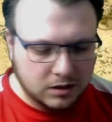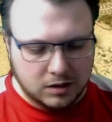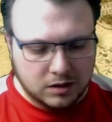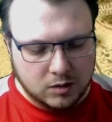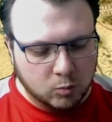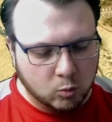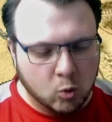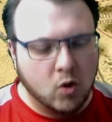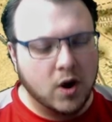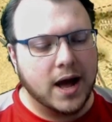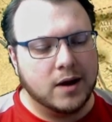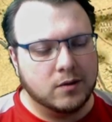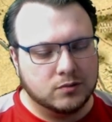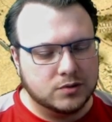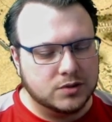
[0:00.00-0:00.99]

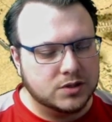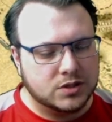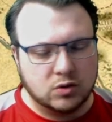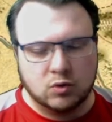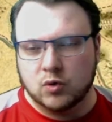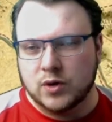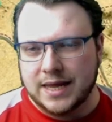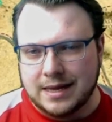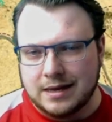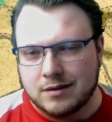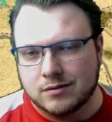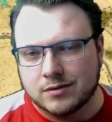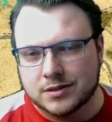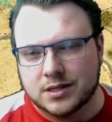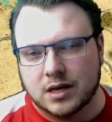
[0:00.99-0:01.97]
Warhounds or
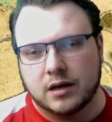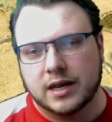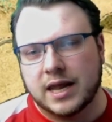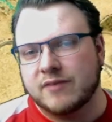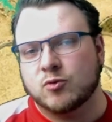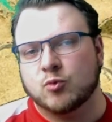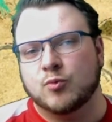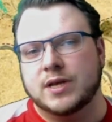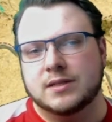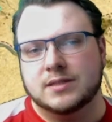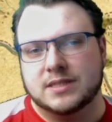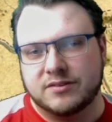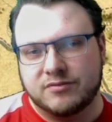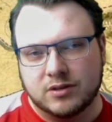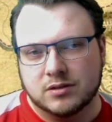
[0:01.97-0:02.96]
Eagles are going to have a real
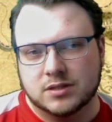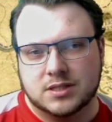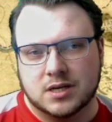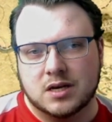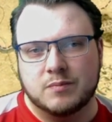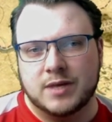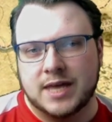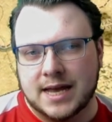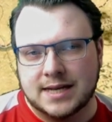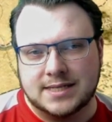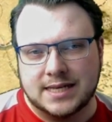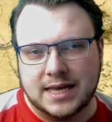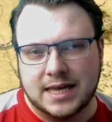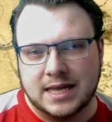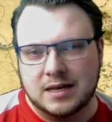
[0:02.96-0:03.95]
difficult time getting
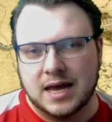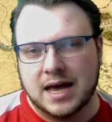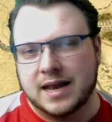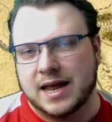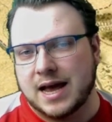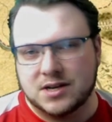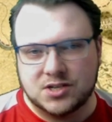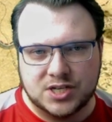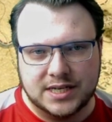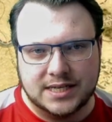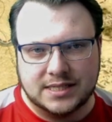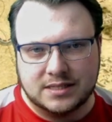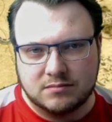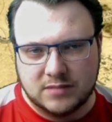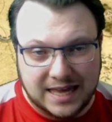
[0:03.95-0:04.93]
in and actually
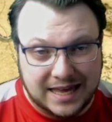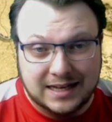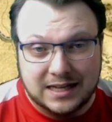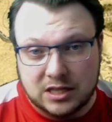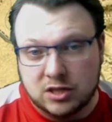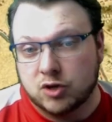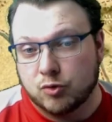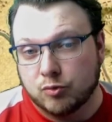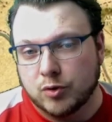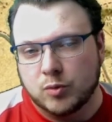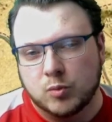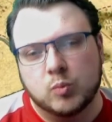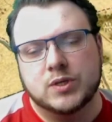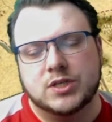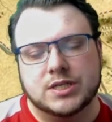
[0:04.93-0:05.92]
killing the crew,
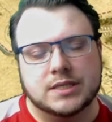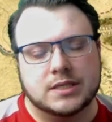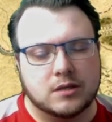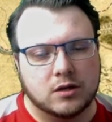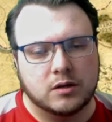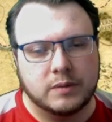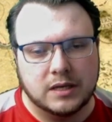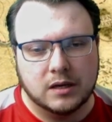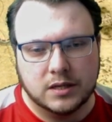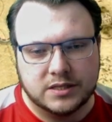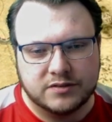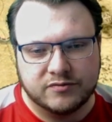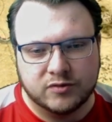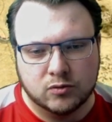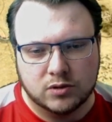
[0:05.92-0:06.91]
which is going to be nice
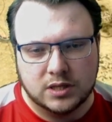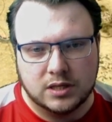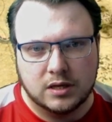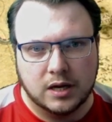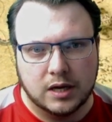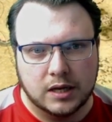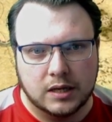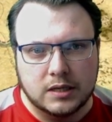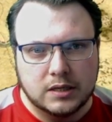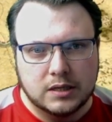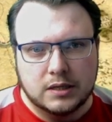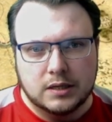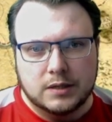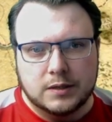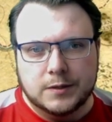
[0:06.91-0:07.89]
for the
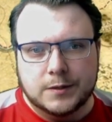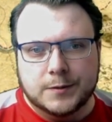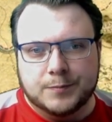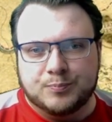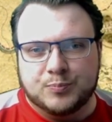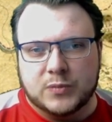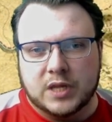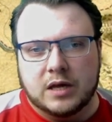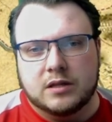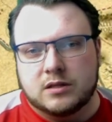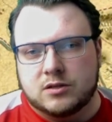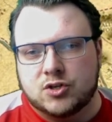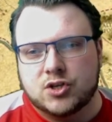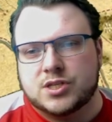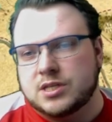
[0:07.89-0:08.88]

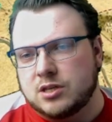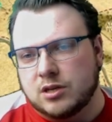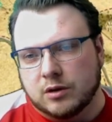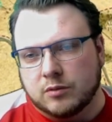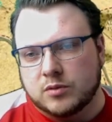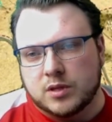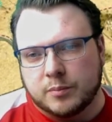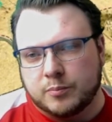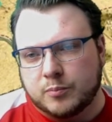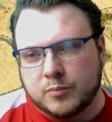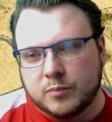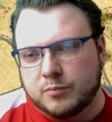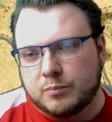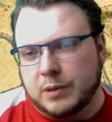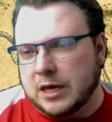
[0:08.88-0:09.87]
just, you know, the
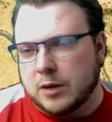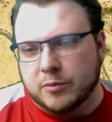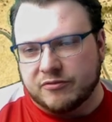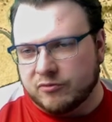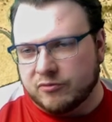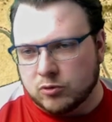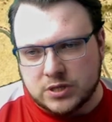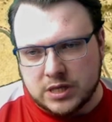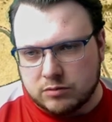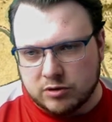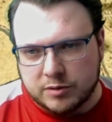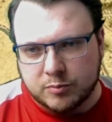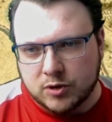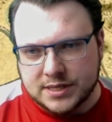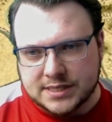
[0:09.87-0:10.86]
pickup of 43
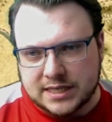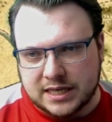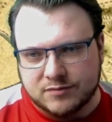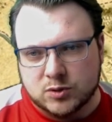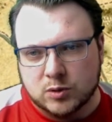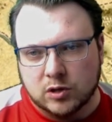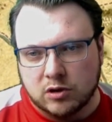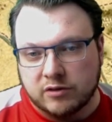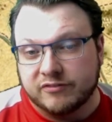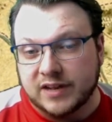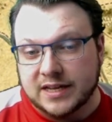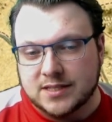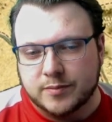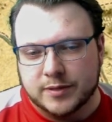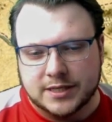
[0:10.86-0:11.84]
points. It gives you a lot of
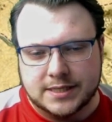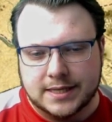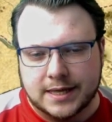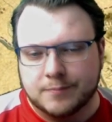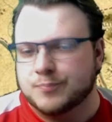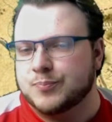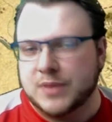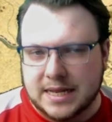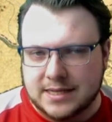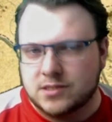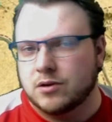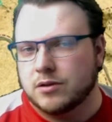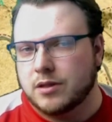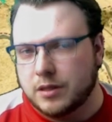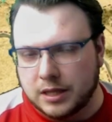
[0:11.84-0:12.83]
flexibility there. That's not
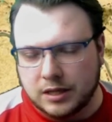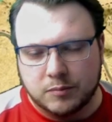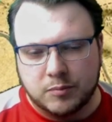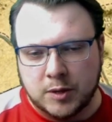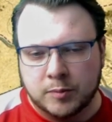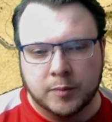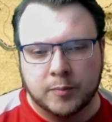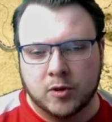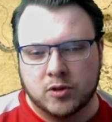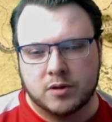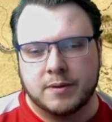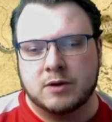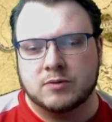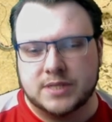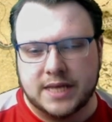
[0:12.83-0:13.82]
the thing that people are bothered
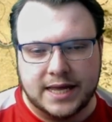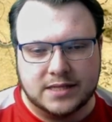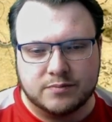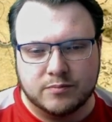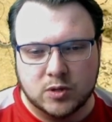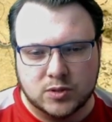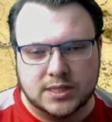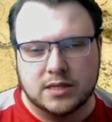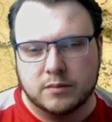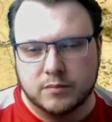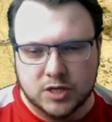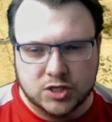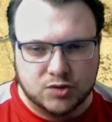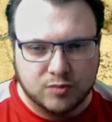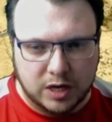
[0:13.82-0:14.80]
about. It's mostly the
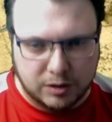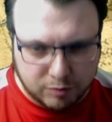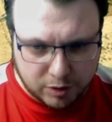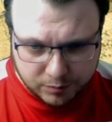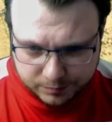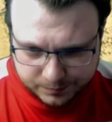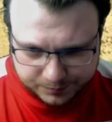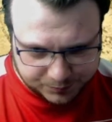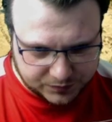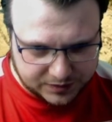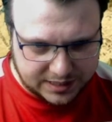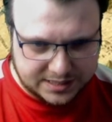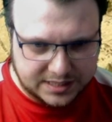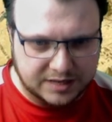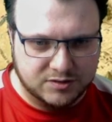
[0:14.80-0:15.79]
mercenary crew.
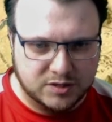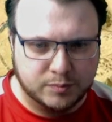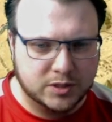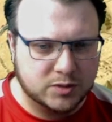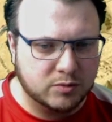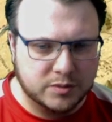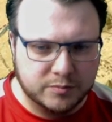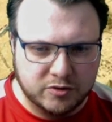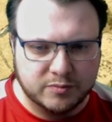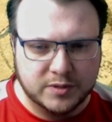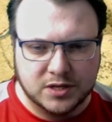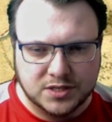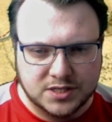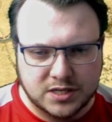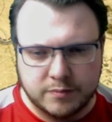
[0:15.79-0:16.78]
This gives you +1 to movement and
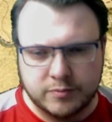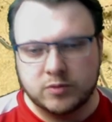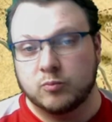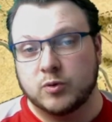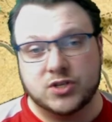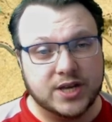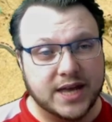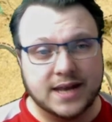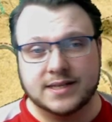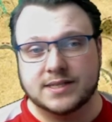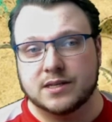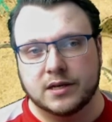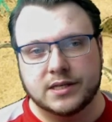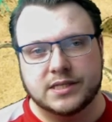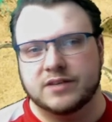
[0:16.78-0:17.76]
stubborn, which again is
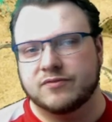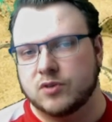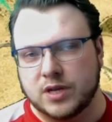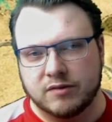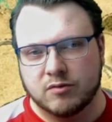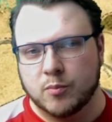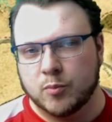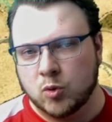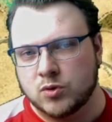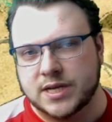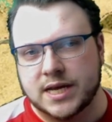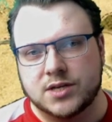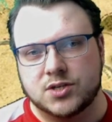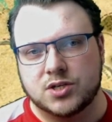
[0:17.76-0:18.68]
nice if you're near a board edge.